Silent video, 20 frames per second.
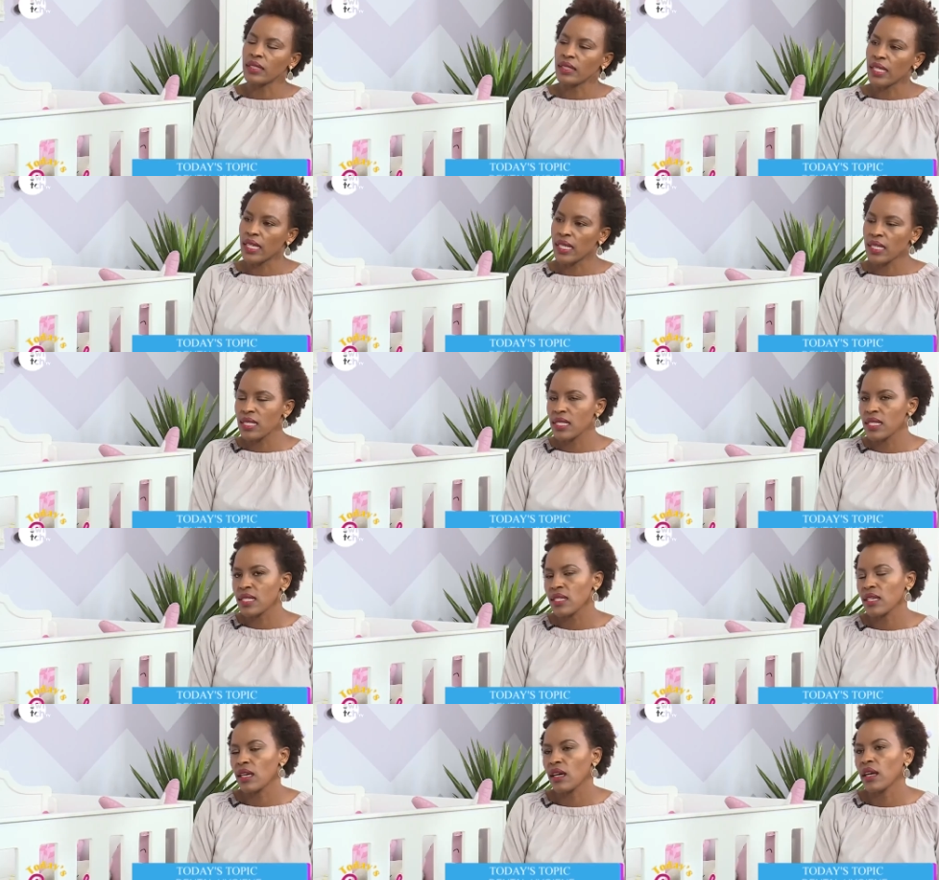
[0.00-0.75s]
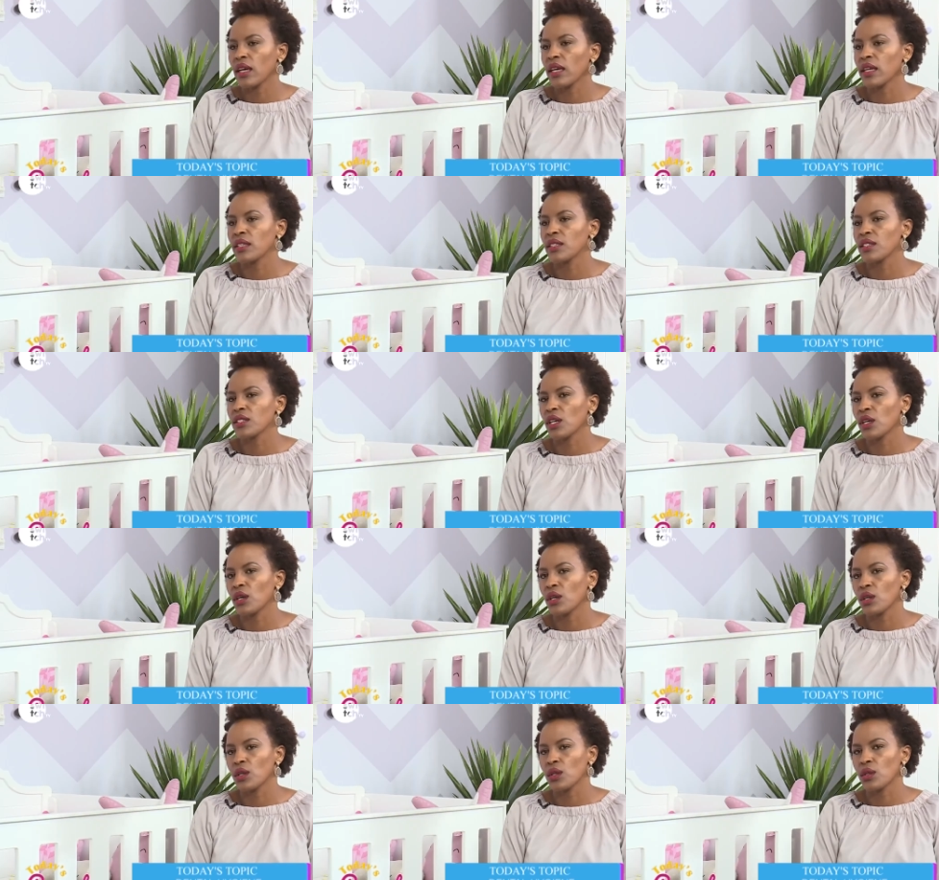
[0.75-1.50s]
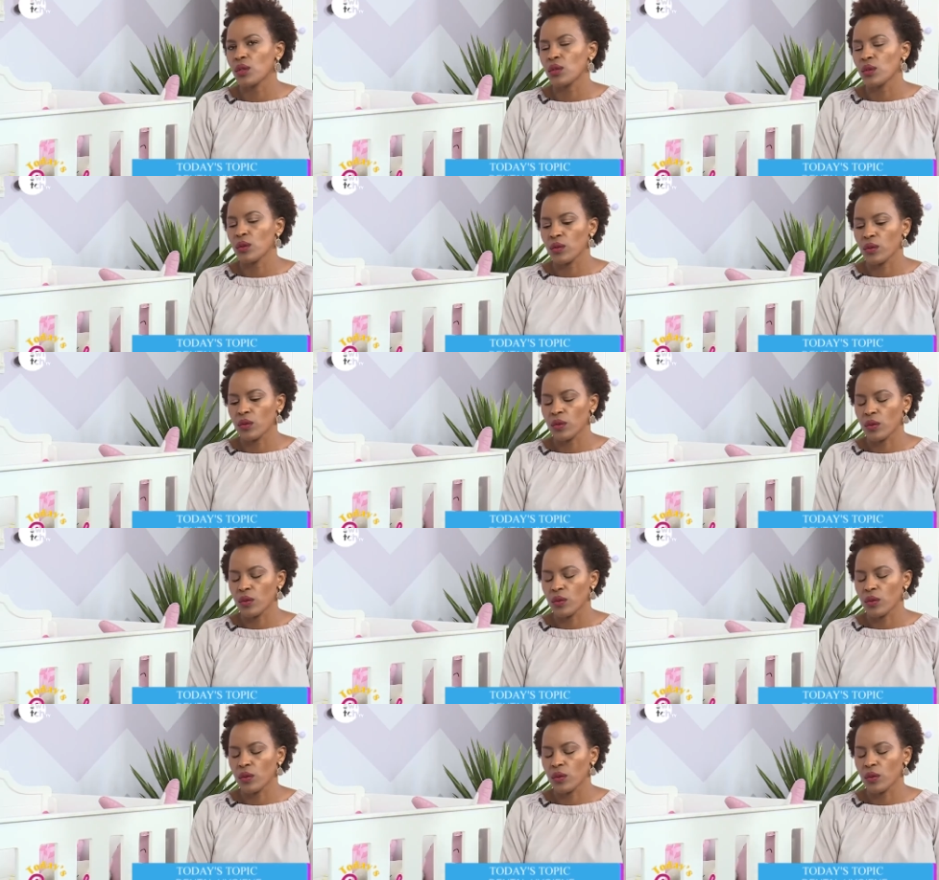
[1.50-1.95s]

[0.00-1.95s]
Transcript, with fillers: Yes, and uh,